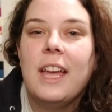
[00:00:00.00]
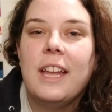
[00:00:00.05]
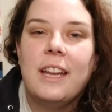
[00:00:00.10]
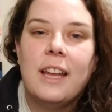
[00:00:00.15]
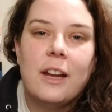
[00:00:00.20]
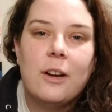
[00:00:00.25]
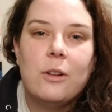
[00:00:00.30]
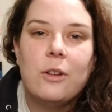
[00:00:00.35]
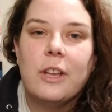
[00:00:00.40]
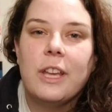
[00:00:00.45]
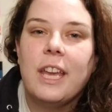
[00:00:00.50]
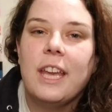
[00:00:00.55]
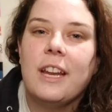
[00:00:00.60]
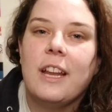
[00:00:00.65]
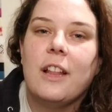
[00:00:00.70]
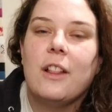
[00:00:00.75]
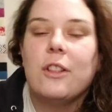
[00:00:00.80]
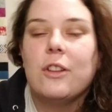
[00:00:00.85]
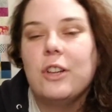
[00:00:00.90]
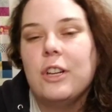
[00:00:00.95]
Not only can
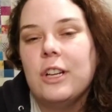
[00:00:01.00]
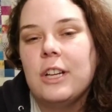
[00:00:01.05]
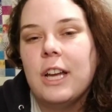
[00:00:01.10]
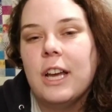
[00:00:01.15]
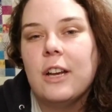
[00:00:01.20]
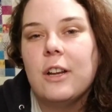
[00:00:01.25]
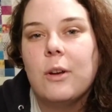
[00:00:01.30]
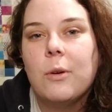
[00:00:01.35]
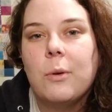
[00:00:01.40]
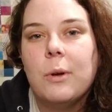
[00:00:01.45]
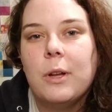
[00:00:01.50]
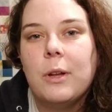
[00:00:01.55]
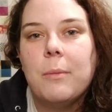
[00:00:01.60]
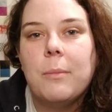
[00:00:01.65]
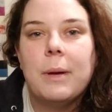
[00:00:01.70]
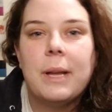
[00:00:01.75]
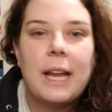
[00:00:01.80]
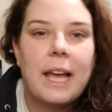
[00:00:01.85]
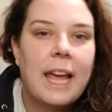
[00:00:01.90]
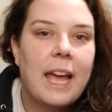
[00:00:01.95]
I learn how to quilt,
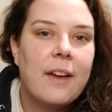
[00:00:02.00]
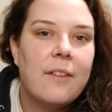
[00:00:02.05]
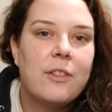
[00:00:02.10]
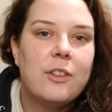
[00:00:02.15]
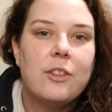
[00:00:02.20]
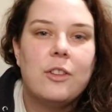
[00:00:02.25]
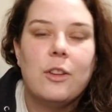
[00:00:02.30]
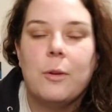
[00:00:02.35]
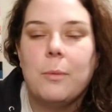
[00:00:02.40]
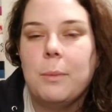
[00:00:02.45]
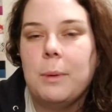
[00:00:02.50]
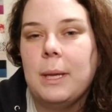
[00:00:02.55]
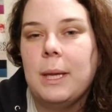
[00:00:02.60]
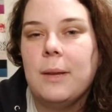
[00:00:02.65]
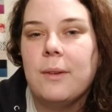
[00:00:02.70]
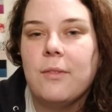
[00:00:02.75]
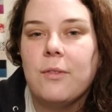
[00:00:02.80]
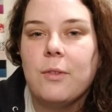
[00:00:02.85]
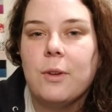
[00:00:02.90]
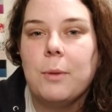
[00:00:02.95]
but I have so
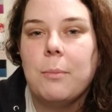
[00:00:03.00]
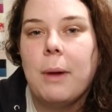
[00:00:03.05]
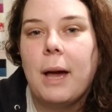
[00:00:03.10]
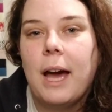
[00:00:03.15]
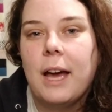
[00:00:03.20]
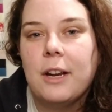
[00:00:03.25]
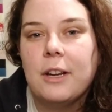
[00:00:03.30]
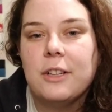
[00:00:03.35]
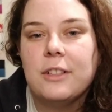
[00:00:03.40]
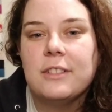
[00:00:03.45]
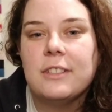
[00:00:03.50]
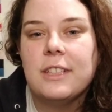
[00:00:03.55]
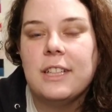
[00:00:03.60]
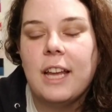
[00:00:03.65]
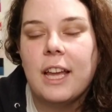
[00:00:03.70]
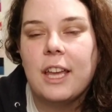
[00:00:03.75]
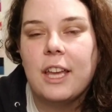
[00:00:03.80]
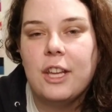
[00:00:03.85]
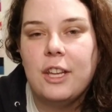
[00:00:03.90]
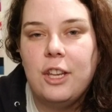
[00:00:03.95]
many free patterns that
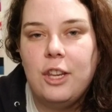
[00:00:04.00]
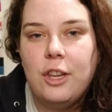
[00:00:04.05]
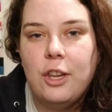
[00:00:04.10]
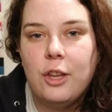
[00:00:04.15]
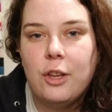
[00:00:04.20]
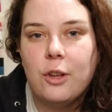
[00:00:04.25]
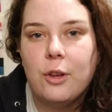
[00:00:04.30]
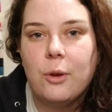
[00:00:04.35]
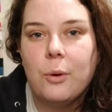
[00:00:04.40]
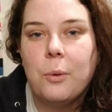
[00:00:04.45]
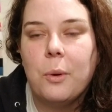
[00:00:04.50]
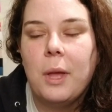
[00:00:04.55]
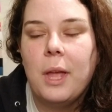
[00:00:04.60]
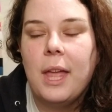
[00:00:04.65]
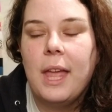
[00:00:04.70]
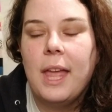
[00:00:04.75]
I could do.